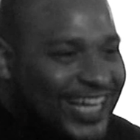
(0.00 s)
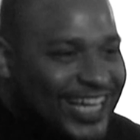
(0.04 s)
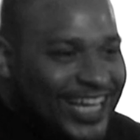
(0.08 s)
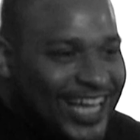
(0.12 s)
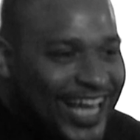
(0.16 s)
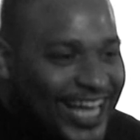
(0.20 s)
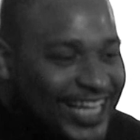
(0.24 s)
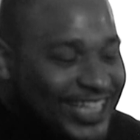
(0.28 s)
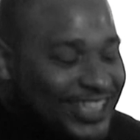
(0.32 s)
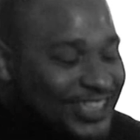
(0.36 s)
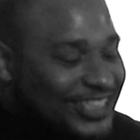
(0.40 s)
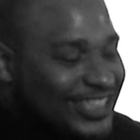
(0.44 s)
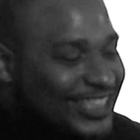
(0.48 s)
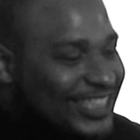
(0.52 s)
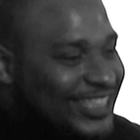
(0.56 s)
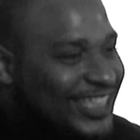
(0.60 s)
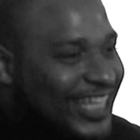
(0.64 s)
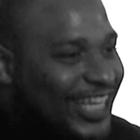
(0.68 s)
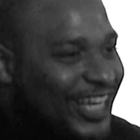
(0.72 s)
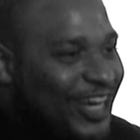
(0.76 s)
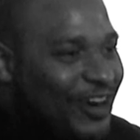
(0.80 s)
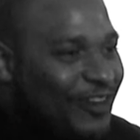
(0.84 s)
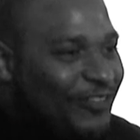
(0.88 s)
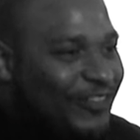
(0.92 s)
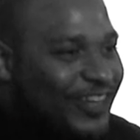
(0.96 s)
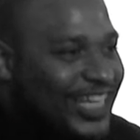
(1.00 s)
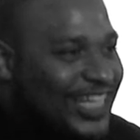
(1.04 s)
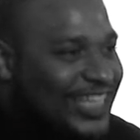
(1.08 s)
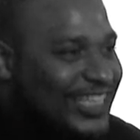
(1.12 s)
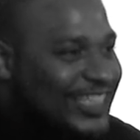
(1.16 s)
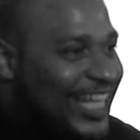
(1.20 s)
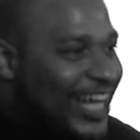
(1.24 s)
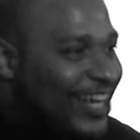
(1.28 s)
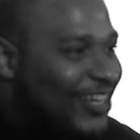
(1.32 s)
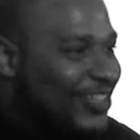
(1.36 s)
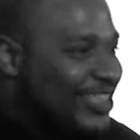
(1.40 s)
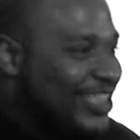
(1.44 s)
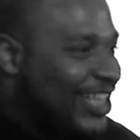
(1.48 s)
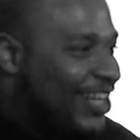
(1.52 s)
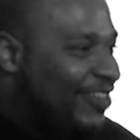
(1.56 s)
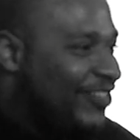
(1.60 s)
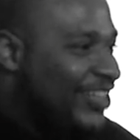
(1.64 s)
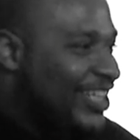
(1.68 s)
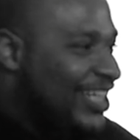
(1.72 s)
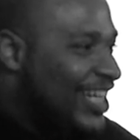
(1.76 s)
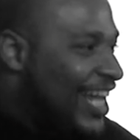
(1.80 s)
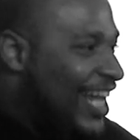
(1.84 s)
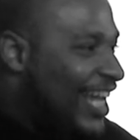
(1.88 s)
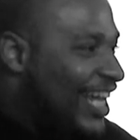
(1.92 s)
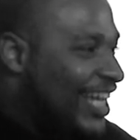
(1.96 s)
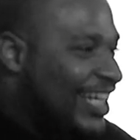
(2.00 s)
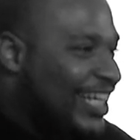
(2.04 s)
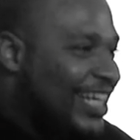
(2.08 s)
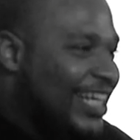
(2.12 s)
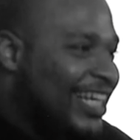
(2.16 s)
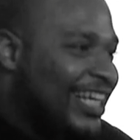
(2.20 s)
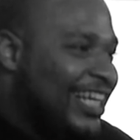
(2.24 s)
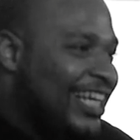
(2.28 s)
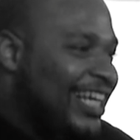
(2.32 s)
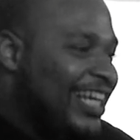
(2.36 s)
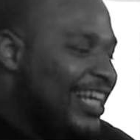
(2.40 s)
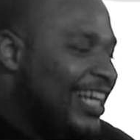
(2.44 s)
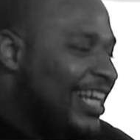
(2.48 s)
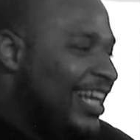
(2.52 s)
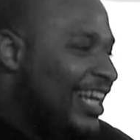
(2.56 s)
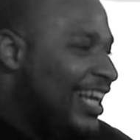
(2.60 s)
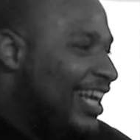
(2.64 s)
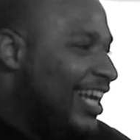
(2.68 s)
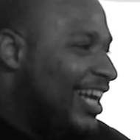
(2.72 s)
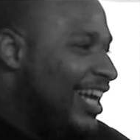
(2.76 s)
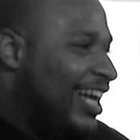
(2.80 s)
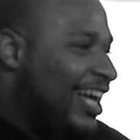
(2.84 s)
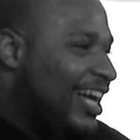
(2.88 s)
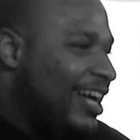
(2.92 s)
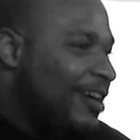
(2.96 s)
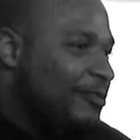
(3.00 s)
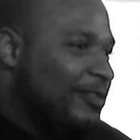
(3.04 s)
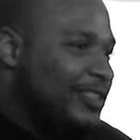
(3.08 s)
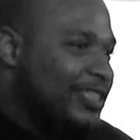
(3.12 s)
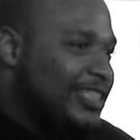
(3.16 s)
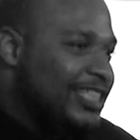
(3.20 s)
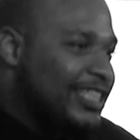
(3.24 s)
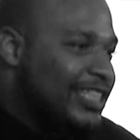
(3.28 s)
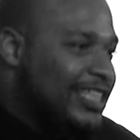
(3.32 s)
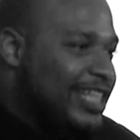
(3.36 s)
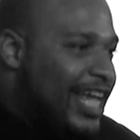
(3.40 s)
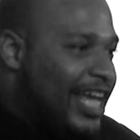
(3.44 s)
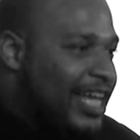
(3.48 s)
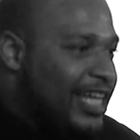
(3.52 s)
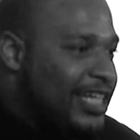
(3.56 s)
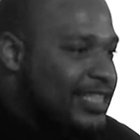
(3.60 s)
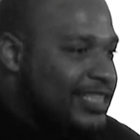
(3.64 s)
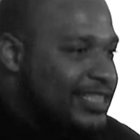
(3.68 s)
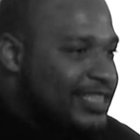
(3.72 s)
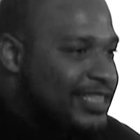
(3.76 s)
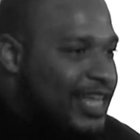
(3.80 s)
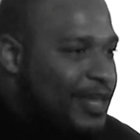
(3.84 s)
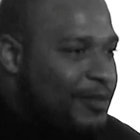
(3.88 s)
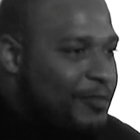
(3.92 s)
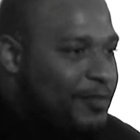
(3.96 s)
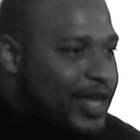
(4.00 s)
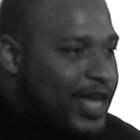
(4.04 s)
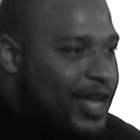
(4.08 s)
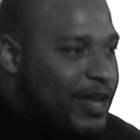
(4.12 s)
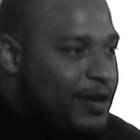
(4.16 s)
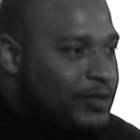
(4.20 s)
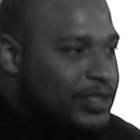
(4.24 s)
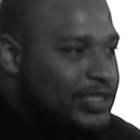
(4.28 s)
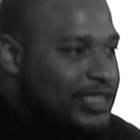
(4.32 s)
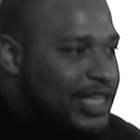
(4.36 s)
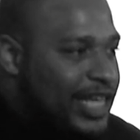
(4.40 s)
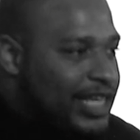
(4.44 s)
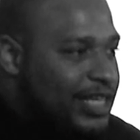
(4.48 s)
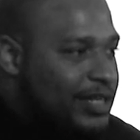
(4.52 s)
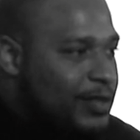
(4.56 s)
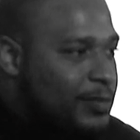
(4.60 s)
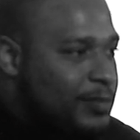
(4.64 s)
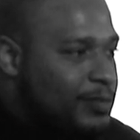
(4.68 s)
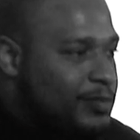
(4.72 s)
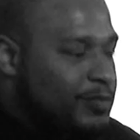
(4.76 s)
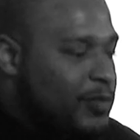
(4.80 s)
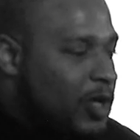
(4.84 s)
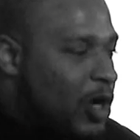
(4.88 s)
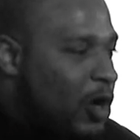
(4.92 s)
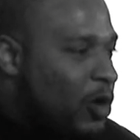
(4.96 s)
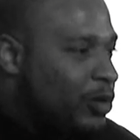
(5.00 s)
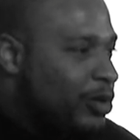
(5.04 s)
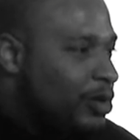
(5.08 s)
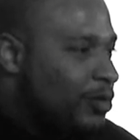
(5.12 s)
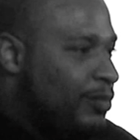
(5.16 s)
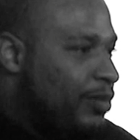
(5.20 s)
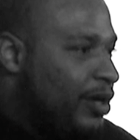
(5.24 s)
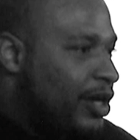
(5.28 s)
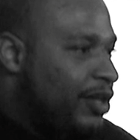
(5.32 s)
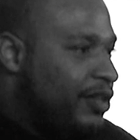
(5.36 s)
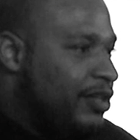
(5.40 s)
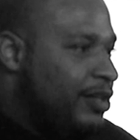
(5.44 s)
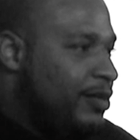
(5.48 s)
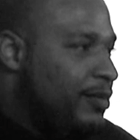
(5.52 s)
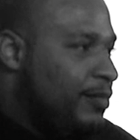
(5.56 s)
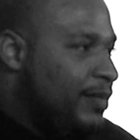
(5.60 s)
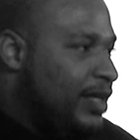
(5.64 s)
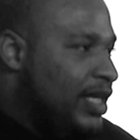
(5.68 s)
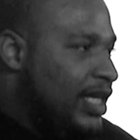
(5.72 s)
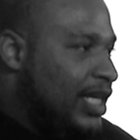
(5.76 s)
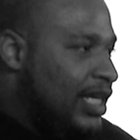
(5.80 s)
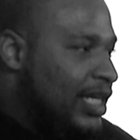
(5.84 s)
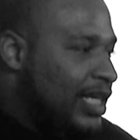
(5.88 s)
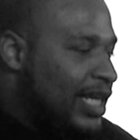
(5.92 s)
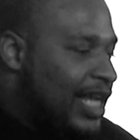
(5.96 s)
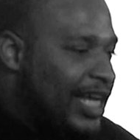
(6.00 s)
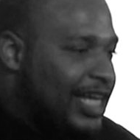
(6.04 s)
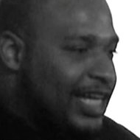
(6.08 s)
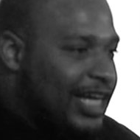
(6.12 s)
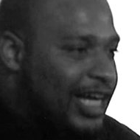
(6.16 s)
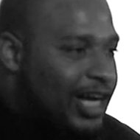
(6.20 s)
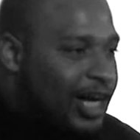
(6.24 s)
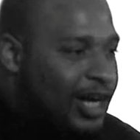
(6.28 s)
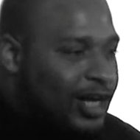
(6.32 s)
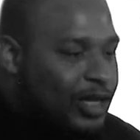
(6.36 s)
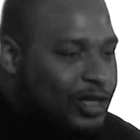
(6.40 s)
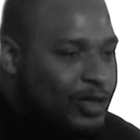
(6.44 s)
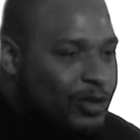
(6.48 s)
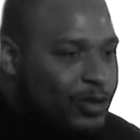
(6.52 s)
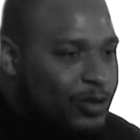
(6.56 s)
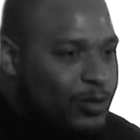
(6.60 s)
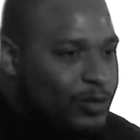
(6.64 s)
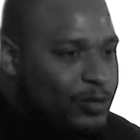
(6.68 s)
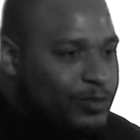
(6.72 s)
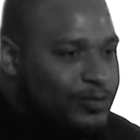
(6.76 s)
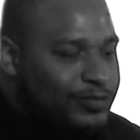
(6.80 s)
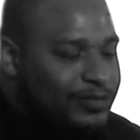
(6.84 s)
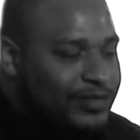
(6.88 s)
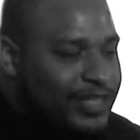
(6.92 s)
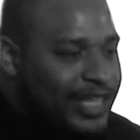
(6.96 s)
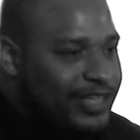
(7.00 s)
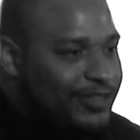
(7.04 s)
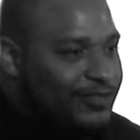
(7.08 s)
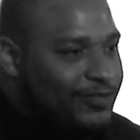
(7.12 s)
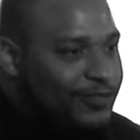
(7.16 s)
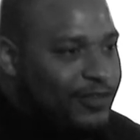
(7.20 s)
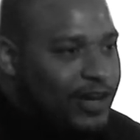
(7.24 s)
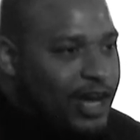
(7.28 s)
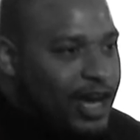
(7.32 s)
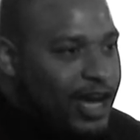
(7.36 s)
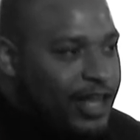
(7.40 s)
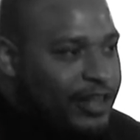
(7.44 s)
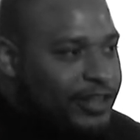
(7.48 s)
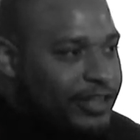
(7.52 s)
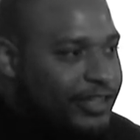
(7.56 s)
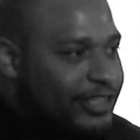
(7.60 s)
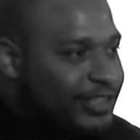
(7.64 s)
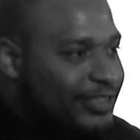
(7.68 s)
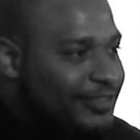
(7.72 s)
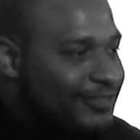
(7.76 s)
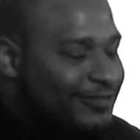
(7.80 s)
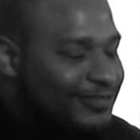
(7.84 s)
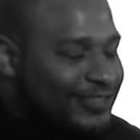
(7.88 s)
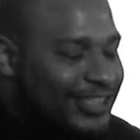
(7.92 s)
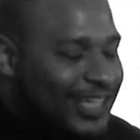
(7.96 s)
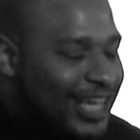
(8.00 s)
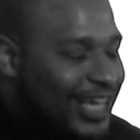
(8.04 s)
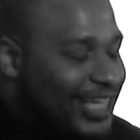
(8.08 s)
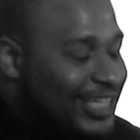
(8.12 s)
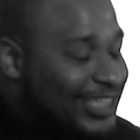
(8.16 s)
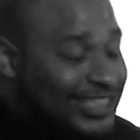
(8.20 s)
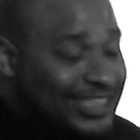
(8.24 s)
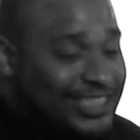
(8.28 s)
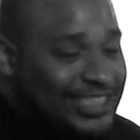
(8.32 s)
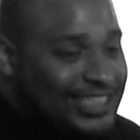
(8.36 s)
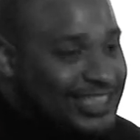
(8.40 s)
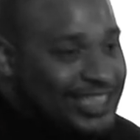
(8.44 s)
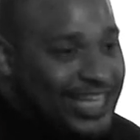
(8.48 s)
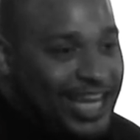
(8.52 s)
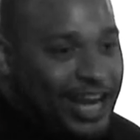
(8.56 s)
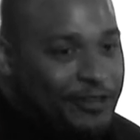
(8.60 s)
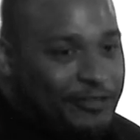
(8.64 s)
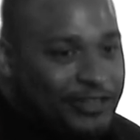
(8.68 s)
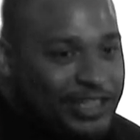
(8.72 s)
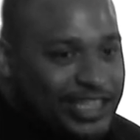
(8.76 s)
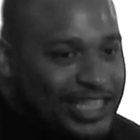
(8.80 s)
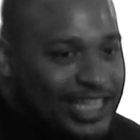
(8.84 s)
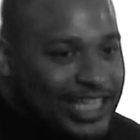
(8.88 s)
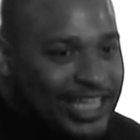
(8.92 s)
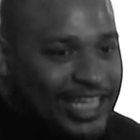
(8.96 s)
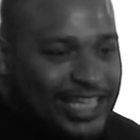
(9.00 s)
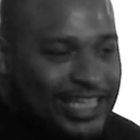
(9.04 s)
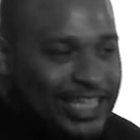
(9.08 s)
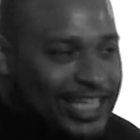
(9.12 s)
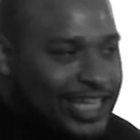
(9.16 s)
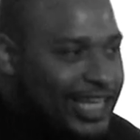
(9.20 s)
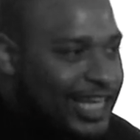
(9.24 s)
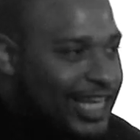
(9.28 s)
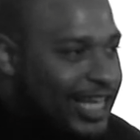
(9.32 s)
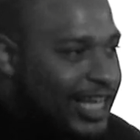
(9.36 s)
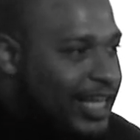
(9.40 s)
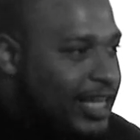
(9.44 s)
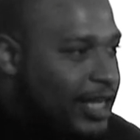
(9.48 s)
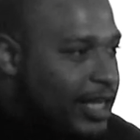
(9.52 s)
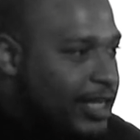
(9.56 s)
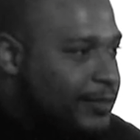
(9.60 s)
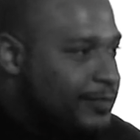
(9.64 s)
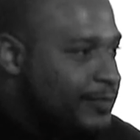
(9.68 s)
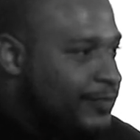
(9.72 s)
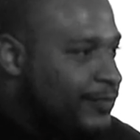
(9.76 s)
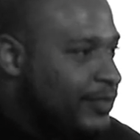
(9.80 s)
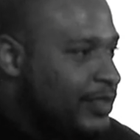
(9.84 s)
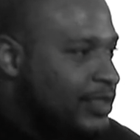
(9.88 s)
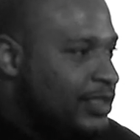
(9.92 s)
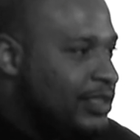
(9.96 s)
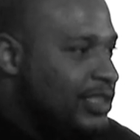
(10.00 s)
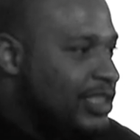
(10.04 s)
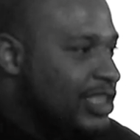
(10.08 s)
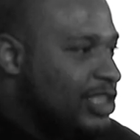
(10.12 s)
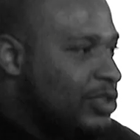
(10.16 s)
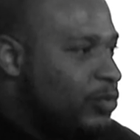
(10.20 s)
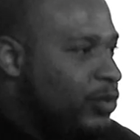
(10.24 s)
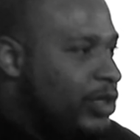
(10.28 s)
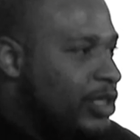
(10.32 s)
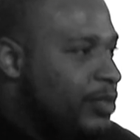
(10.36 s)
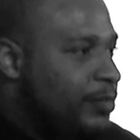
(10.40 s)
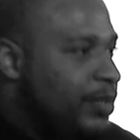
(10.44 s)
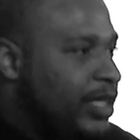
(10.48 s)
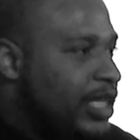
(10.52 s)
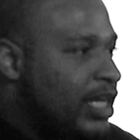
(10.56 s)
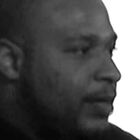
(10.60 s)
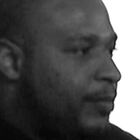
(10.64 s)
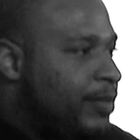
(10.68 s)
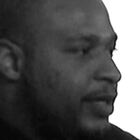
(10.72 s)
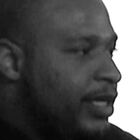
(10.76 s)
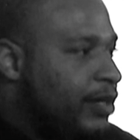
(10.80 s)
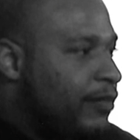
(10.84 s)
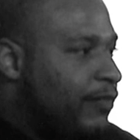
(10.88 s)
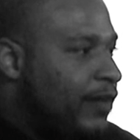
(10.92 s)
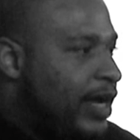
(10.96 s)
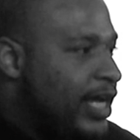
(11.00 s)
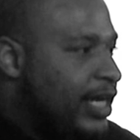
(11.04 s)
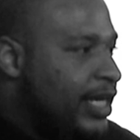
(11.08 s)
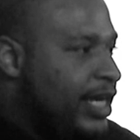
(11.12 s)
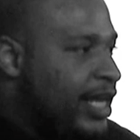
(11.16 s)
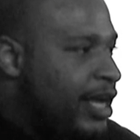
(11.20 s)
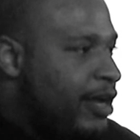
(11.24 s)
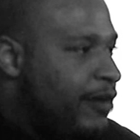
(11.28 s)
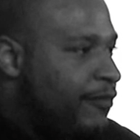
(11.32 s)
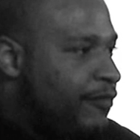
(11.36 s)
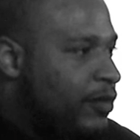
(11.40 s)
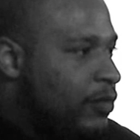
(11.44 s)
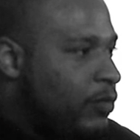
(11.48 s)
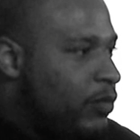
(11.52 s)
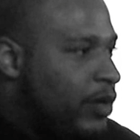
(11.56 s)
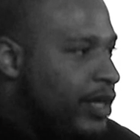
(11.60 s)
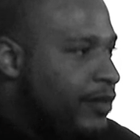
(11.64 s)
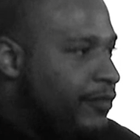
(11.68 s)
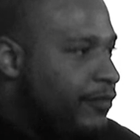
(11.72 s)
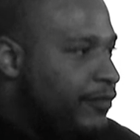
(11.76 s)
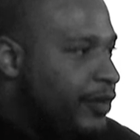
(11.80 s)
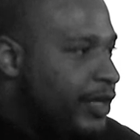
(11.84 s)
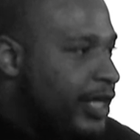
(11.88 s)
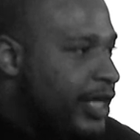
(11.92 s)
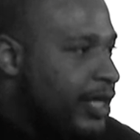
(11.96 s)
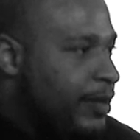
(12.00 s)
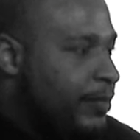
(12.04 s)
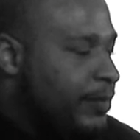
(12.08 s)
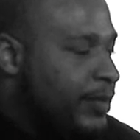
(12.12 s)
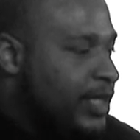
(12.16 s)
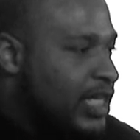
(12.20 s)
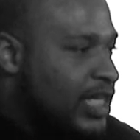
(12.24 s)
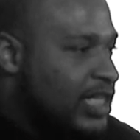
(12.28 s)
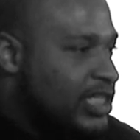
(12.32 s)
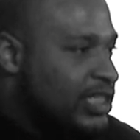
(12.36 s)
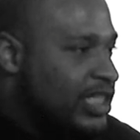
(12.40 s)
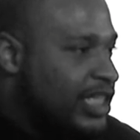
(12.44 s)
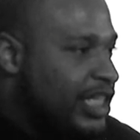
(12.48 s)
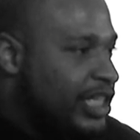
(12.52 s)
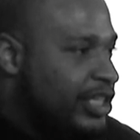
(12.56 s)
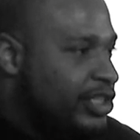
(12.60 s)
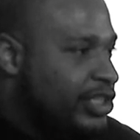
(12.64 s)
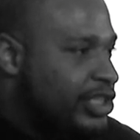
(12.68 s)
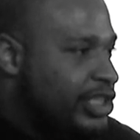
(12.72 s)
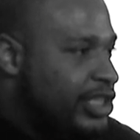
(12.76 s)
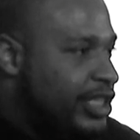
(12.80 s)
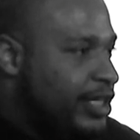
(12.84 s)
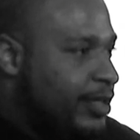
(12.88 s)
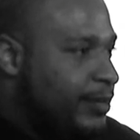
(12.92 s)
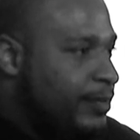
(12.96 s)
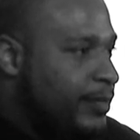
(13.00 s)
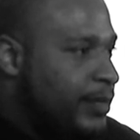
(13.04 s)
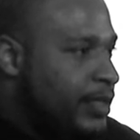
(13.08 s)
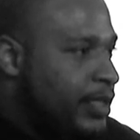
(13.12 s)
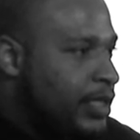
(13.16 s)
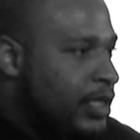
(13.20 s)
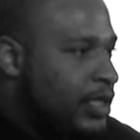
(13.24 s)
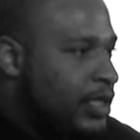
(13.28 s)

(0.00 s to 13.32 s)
I used to stay over his house every night. I was like, that man was like a older brother to me, like an uncle, like a father. That is just everything. Yeah, just wouldn't be up here right now if it wasn't for him and his leadership.